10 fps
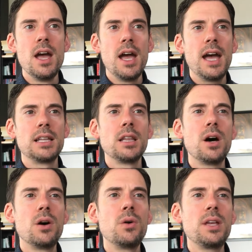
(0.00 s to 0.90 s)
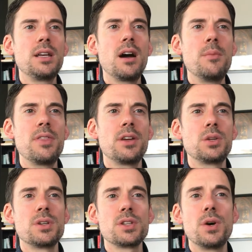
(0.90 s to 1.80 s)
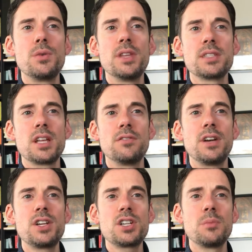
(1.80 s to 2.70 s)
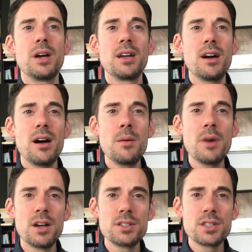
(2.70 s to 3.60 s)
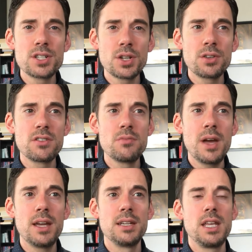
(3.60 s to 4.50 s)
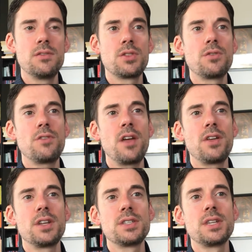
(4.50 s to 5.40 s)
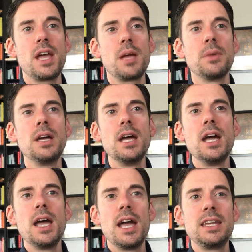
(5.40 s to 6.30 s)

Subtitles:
And lo, he cometh unto his own, that salvation might come unto the children of men, even through faith on his name. And